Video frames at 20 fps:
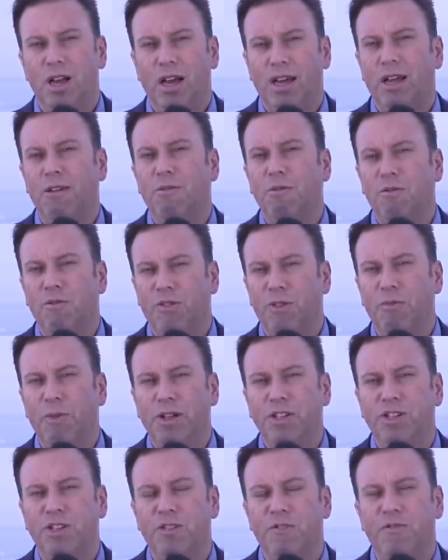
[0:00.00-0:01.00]
I can't remember if they
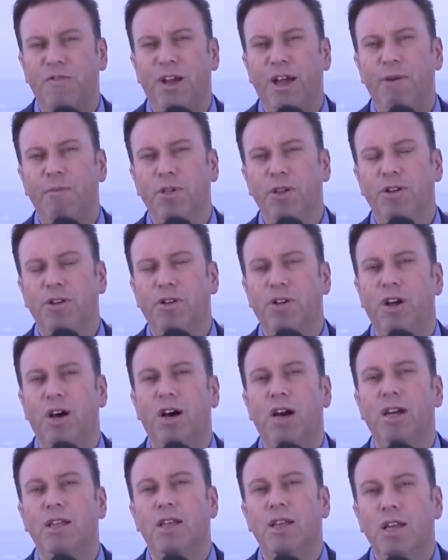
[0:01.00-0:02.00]
mentioned the family or
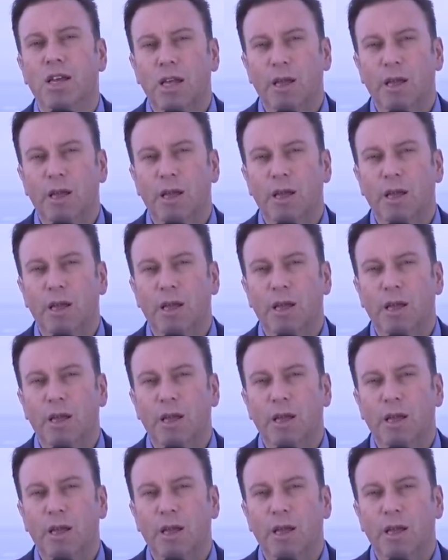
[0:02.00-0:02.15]
not.